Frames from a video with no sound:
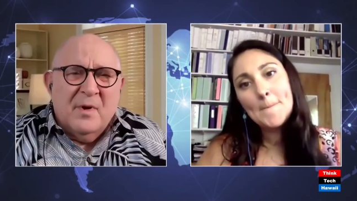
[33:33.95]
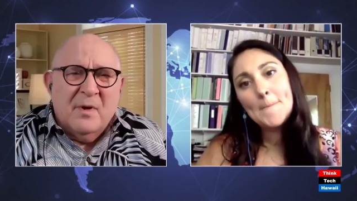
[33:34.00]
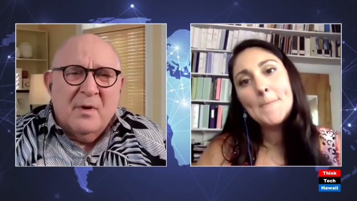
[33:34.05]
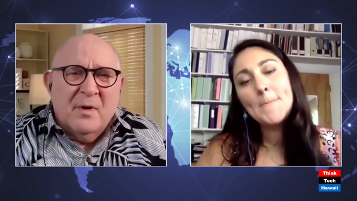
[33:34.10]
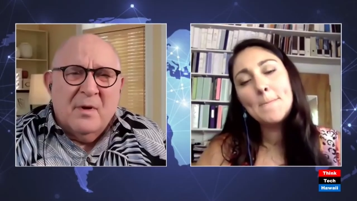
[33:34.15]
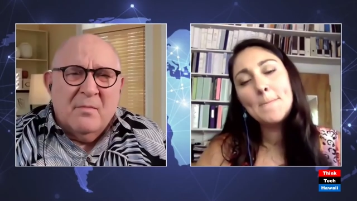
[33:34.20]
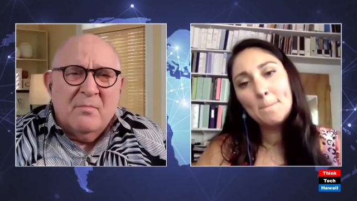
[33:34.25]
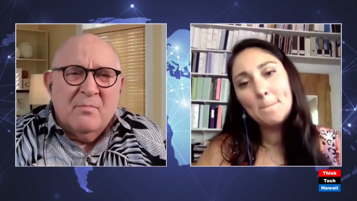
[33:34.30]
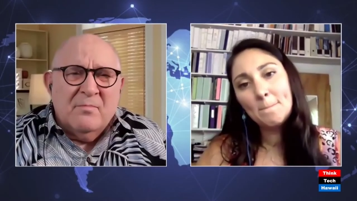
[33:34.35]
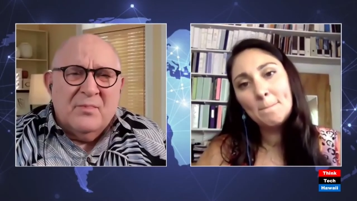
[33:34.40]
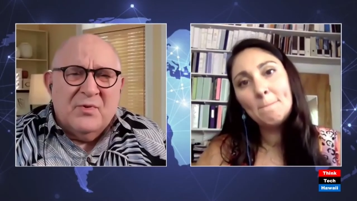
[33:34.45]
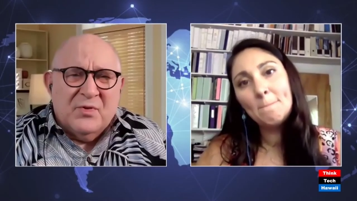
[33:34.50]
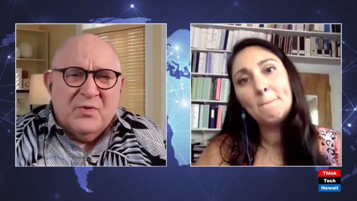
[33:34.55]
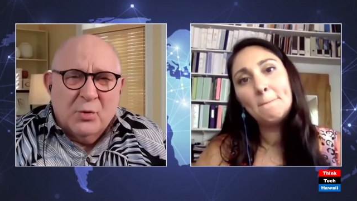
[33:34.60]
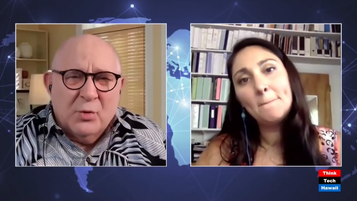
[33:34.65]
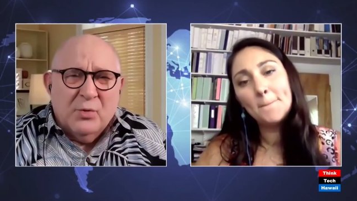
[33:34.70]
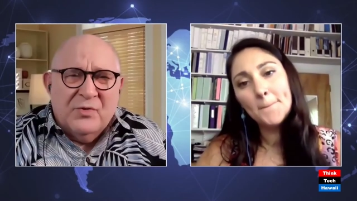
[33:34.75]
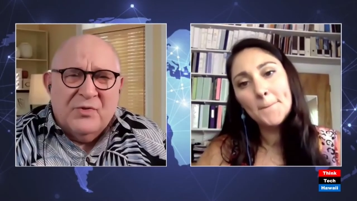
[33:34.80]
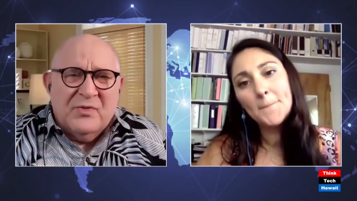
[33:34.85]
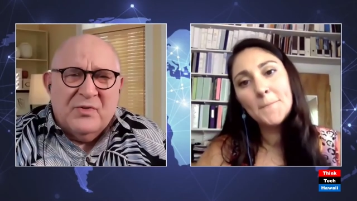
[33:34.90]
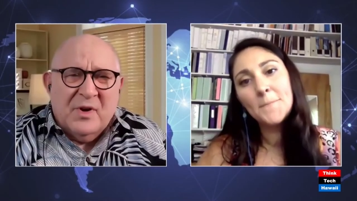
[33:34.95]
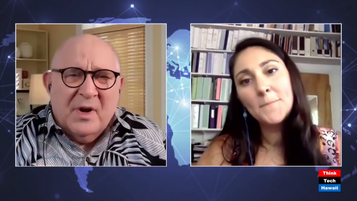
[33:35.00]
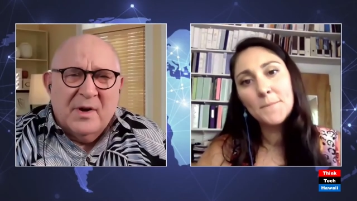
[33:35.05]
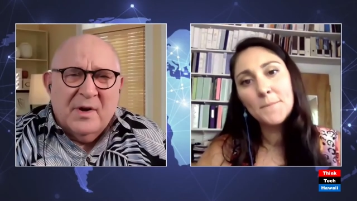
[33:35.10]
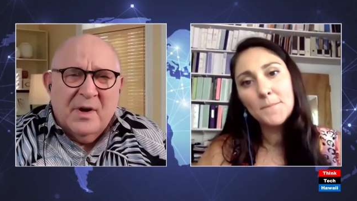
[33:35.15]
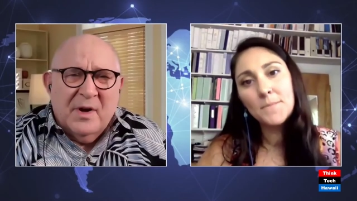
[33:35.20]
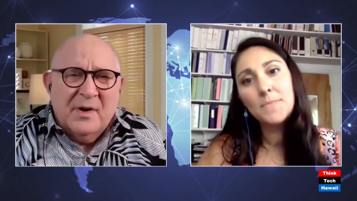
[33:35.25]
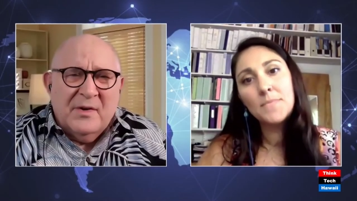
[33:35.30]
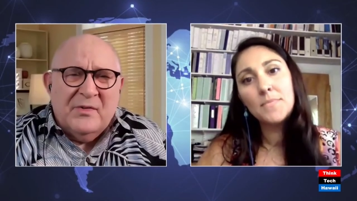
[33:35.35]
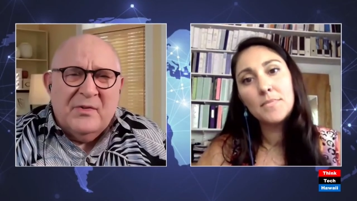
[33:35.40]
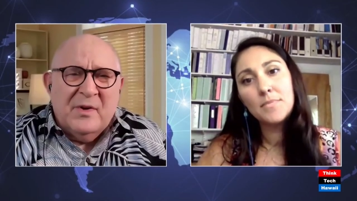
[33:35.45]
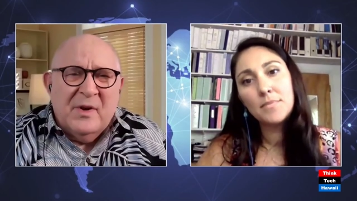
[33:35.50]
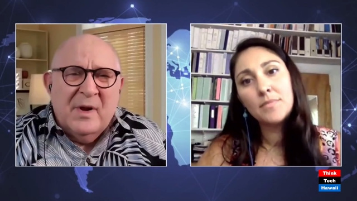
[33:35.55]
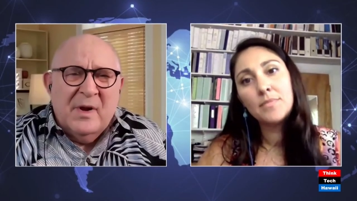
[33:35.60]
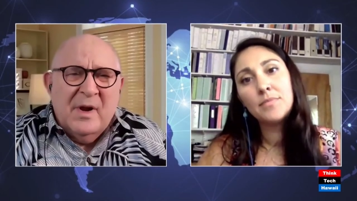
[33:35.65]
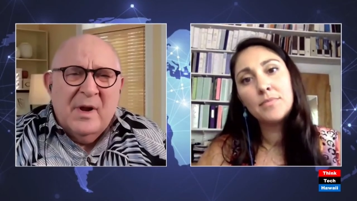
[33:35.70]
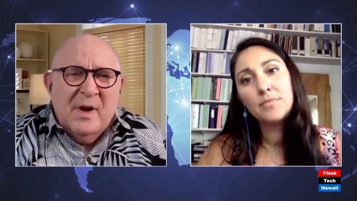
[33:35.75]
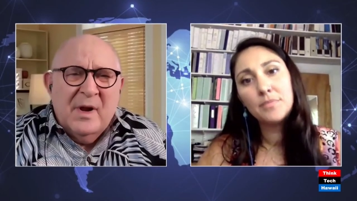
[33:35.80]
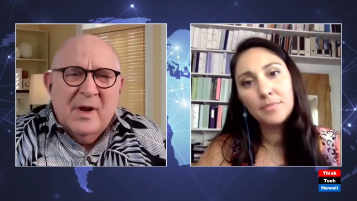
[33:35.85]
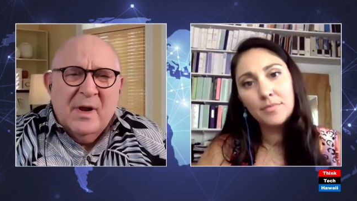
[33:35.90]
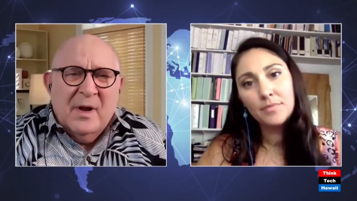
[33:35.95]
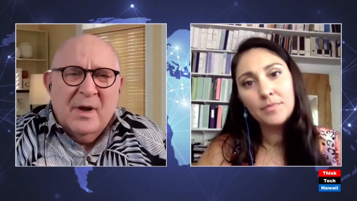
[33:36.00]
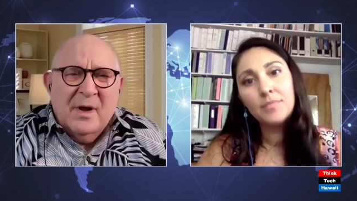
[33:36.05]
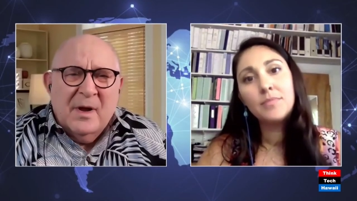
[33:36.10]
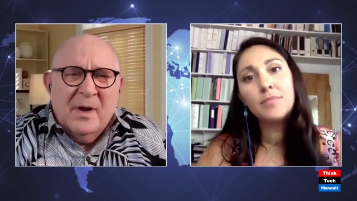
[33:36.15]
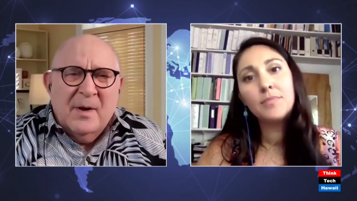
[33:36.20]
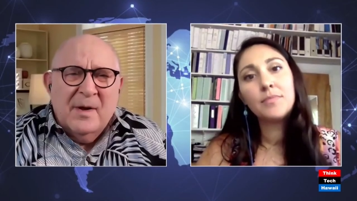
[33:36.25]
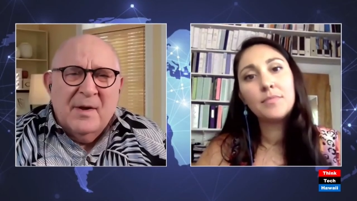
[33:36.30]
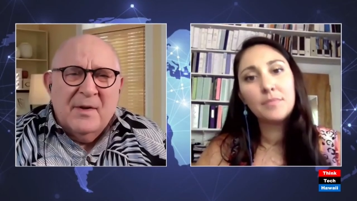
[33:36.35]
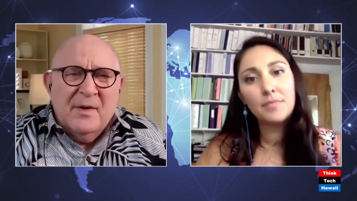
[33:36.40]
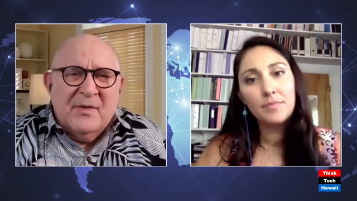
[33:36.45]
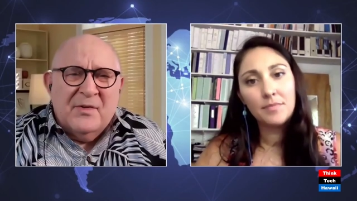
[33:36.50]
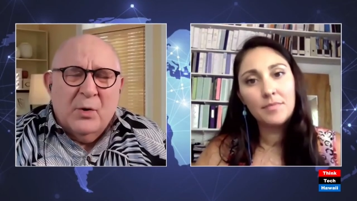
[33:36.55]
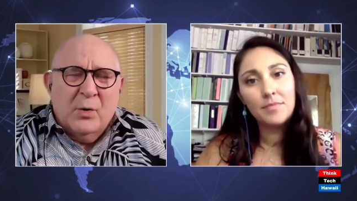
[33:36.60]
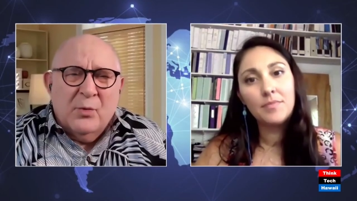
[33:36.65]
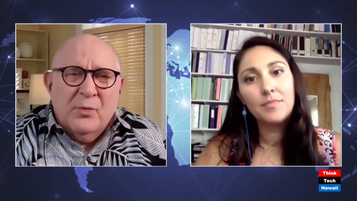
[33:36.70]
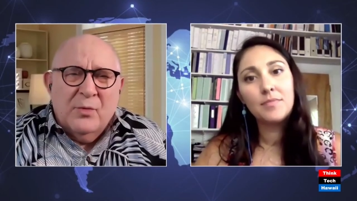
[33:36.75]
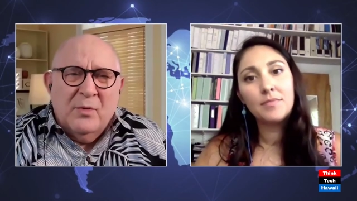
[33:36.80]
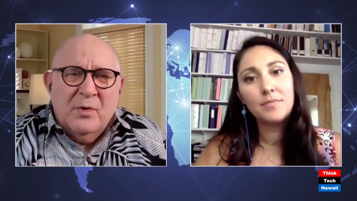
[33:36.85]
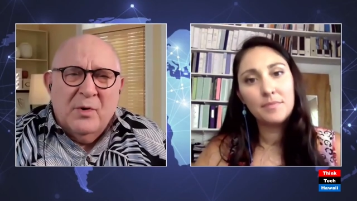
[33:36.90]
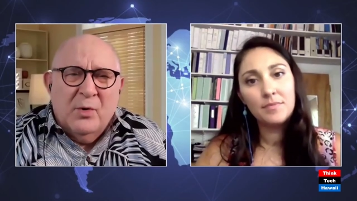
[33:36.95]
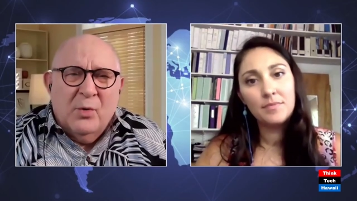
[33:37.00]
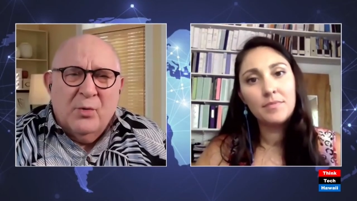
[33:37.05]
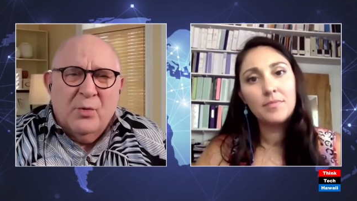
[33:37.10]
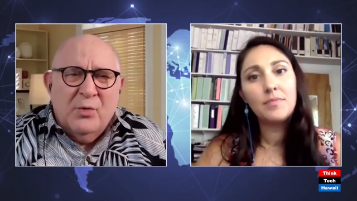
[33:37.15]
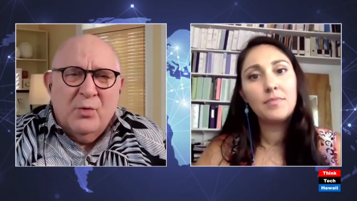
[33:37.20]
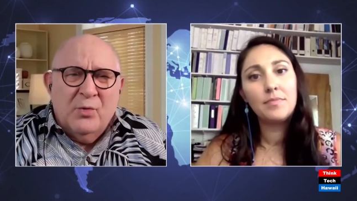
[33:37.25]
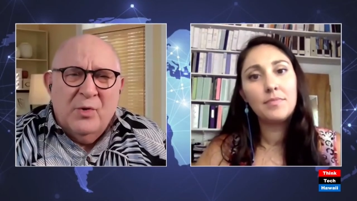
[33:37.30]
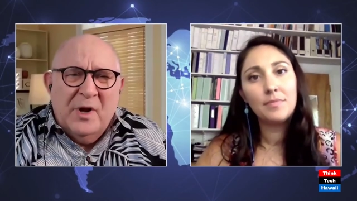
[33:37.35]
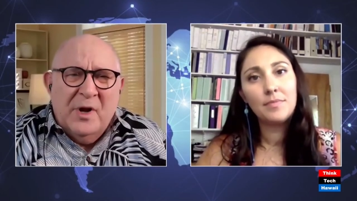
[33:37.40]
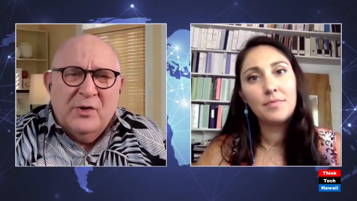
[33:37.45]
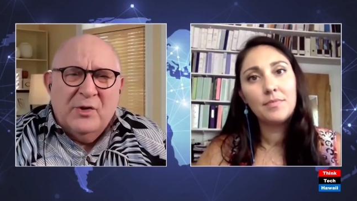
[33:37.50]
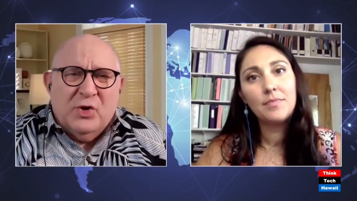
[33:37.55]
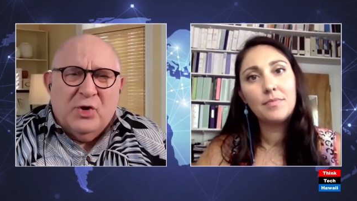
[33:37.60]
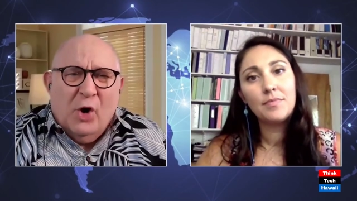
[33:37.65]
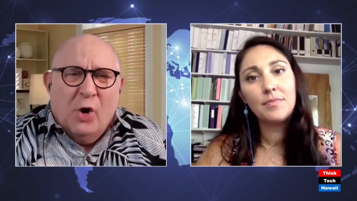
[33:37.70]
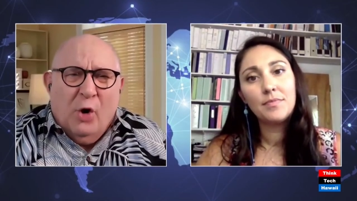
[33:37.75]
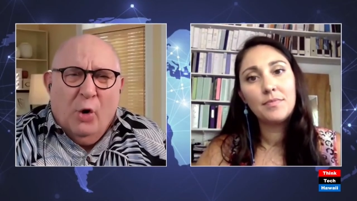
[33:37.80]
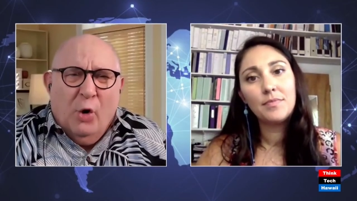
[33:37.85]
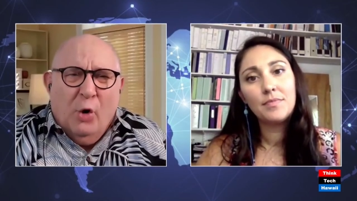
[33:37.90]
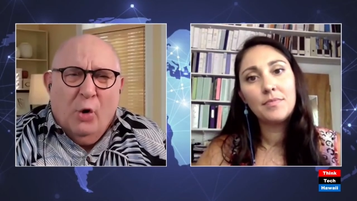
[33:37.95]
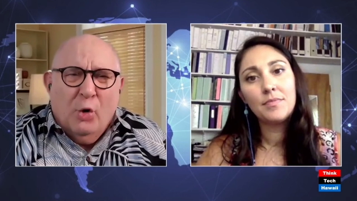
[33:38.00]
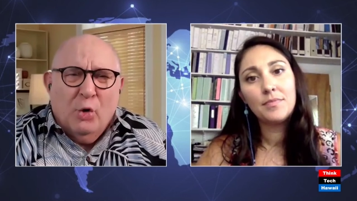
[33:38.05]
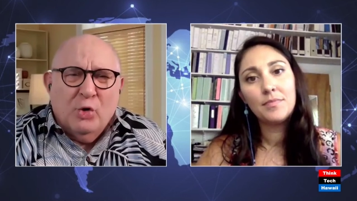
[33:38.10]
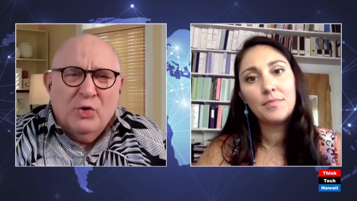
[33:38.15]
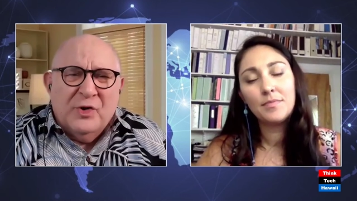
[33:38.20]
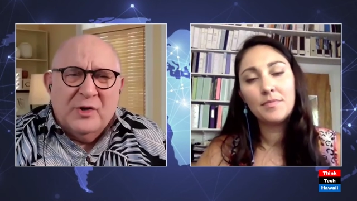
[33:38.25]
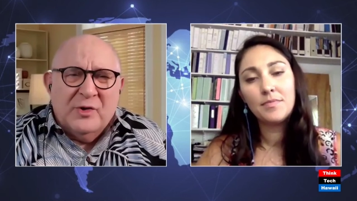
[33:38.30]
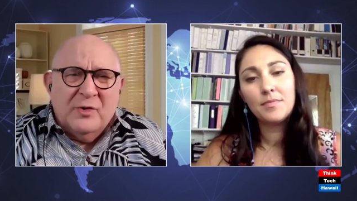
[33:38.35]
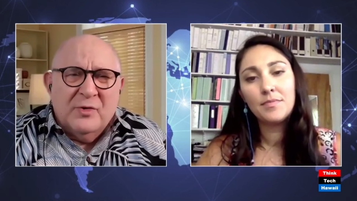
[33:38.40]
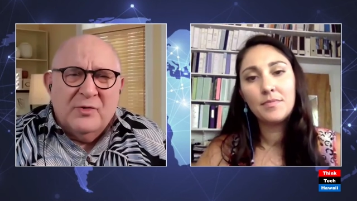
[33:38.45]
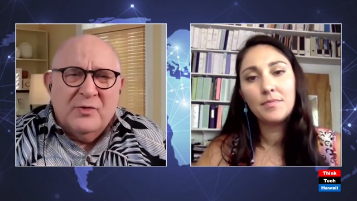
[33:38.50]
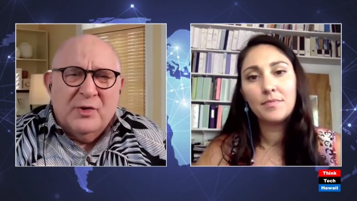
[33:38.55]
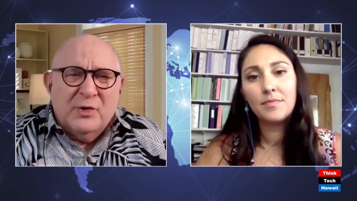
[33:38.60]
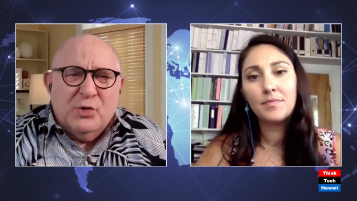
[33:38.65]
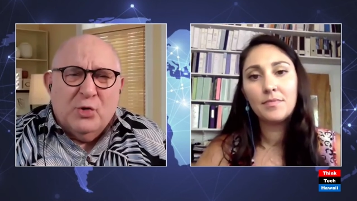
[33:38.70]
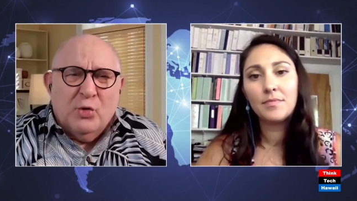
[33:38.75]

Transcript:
Speaker 1: um, suits, I guess. Uh, and so you know you need to hold the, the